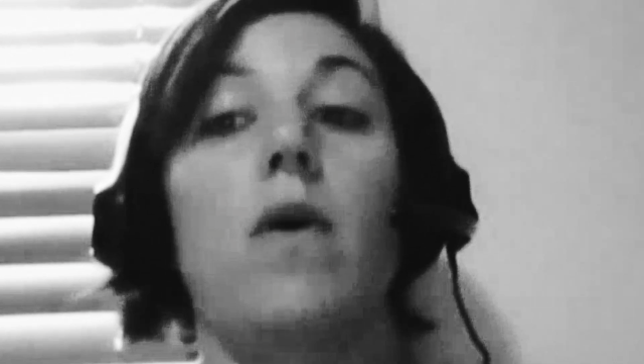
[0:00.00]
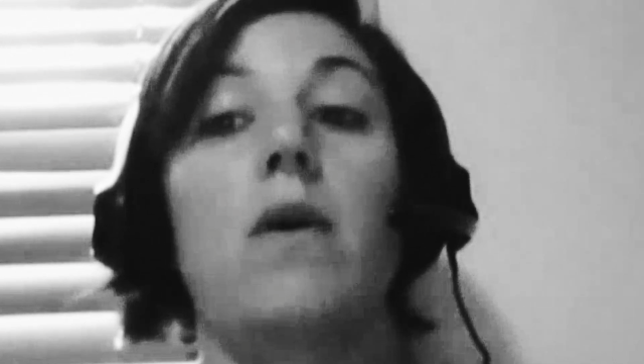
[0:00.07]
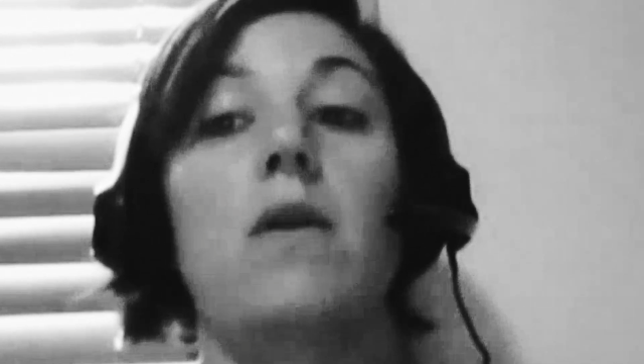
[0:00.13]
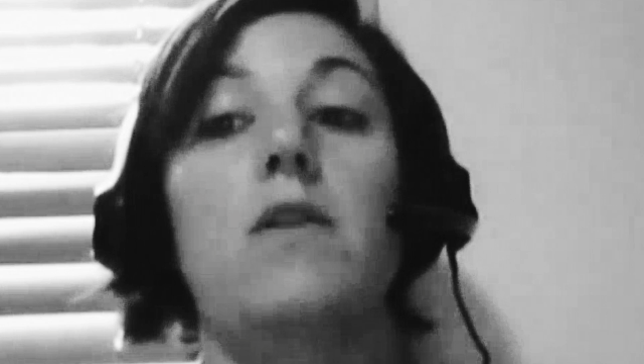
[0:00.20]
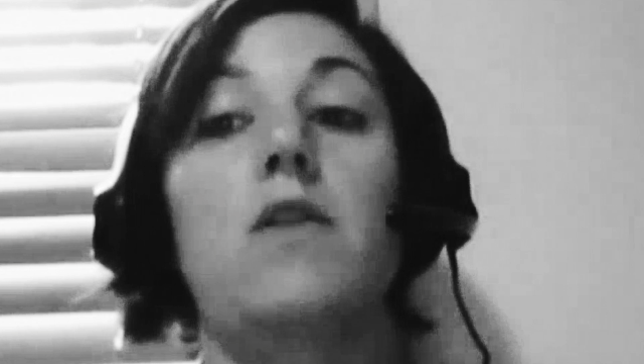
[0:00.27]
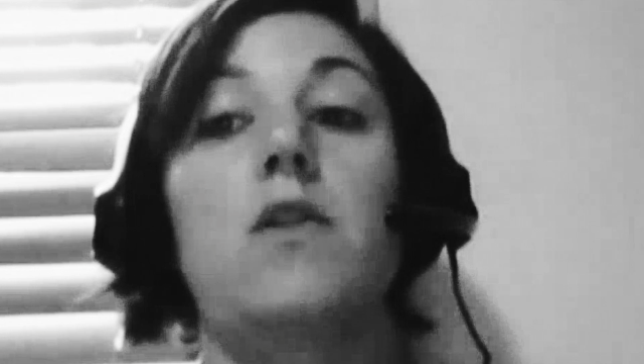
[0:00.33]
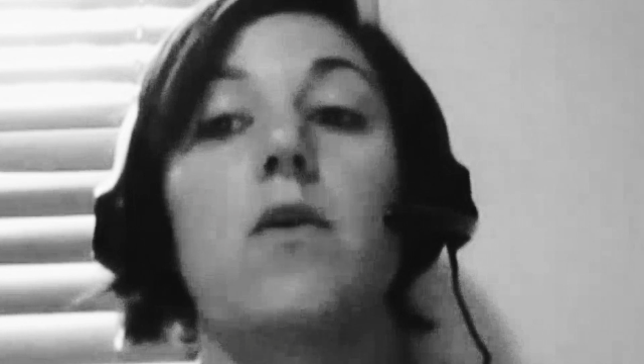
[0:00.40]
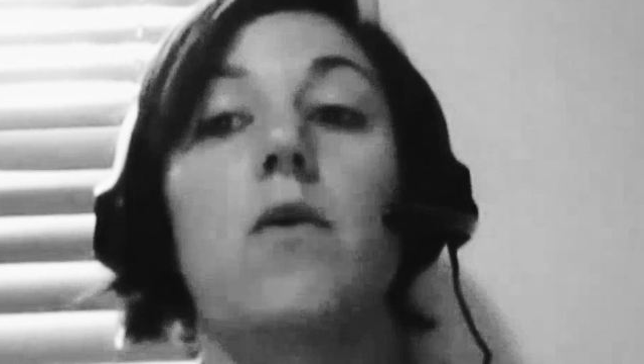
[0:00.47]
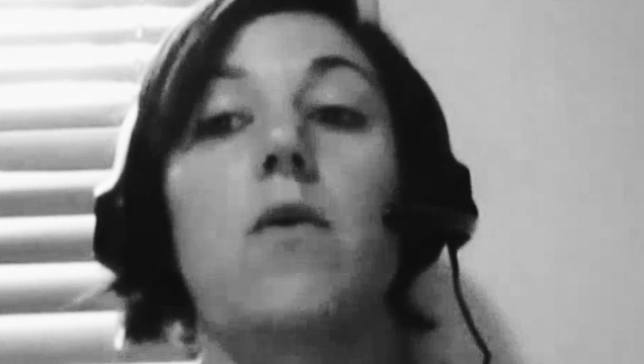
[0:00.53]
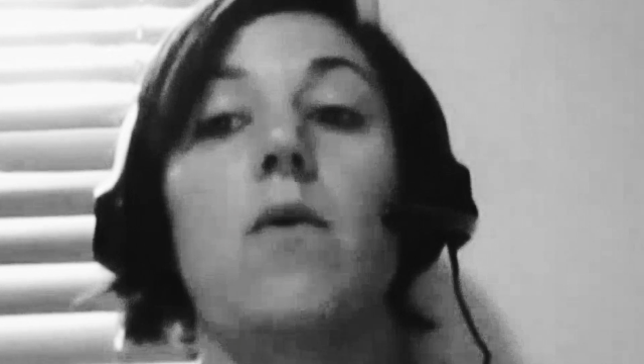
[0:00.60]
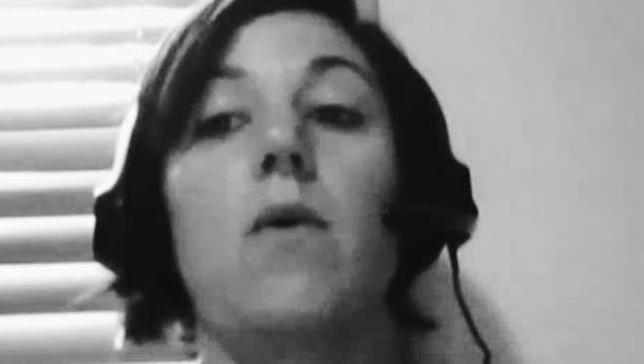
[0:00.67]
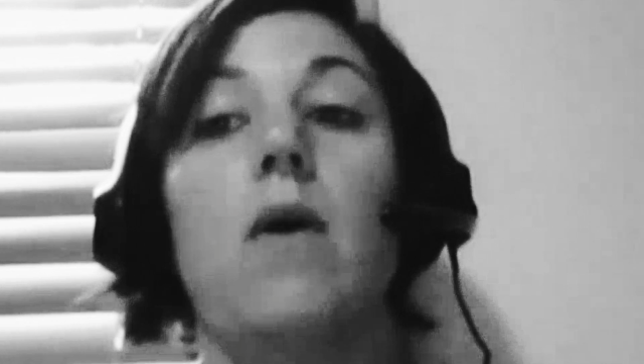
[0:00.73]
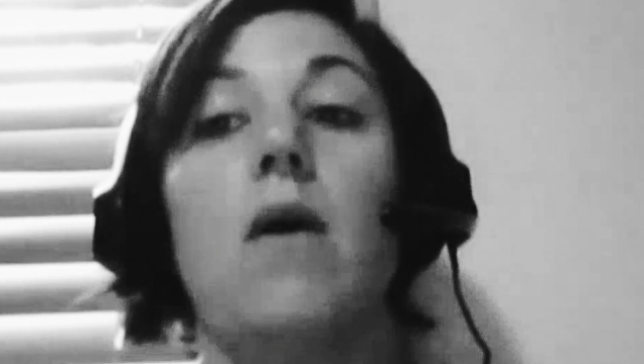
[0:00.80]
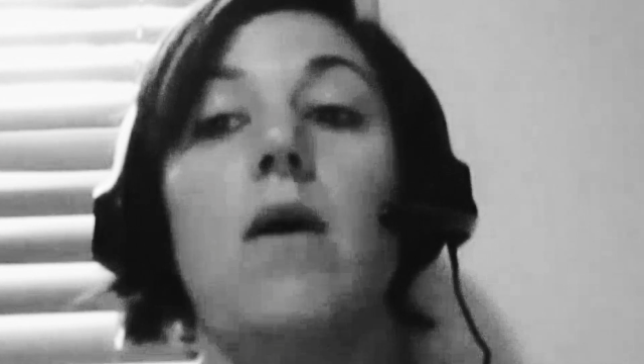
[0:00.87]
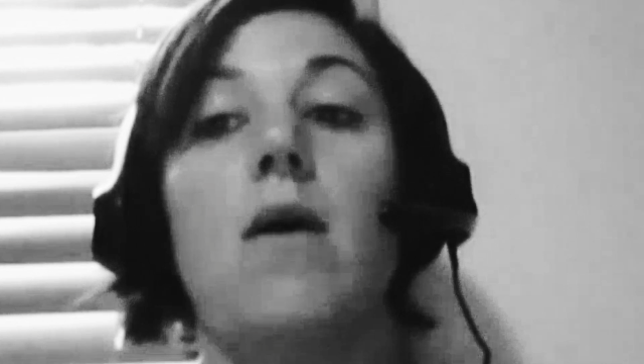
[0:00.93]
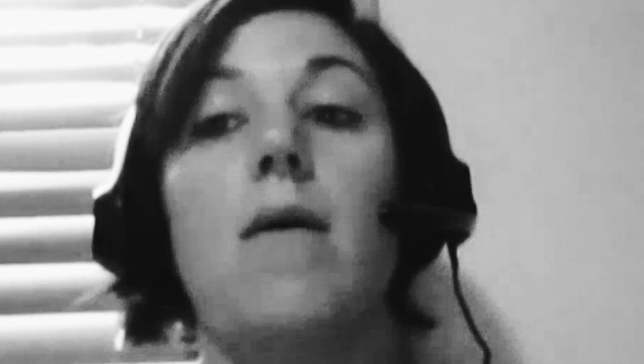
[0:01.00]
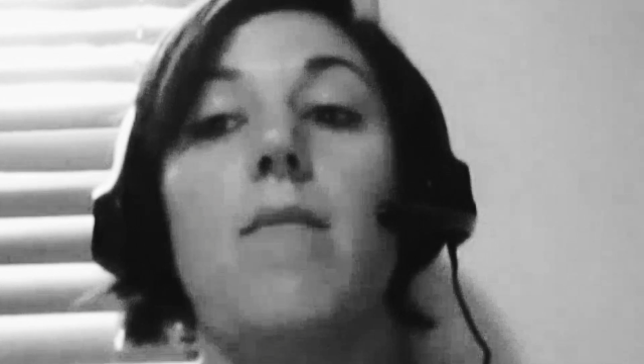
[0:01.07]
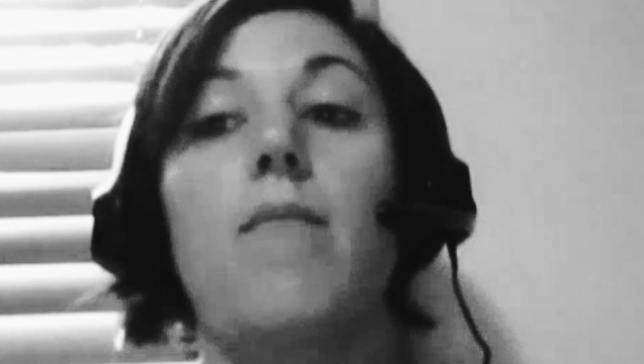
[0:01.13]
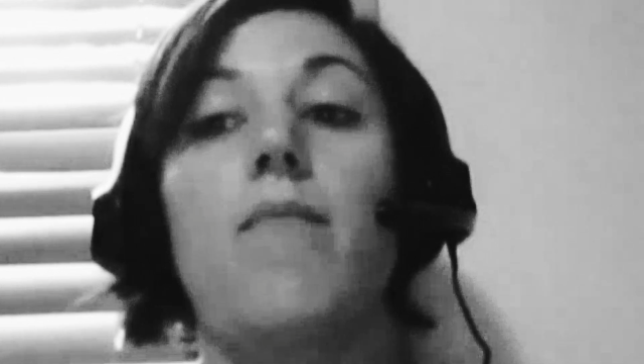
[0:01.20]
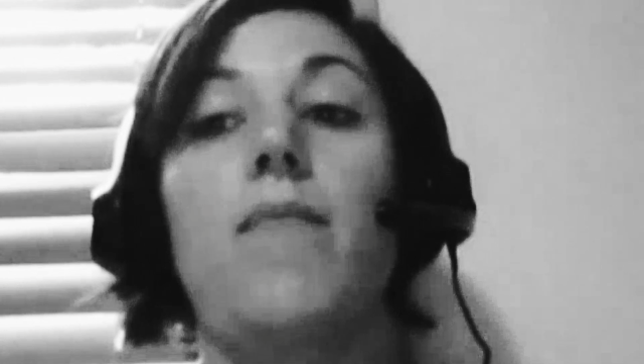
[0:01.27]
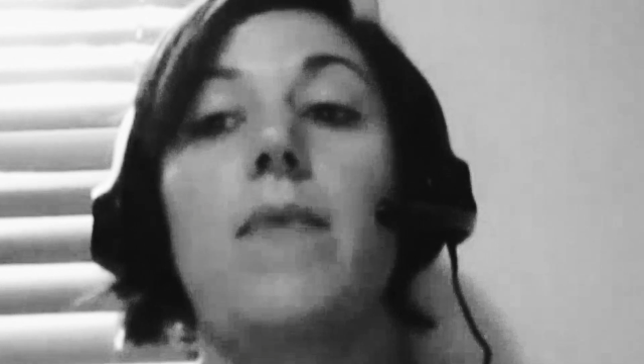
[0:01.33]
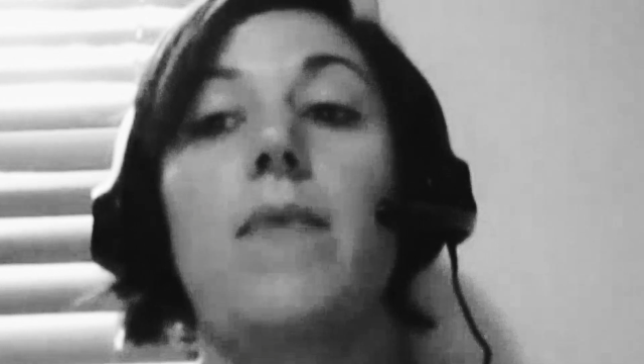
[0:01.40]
and so I'm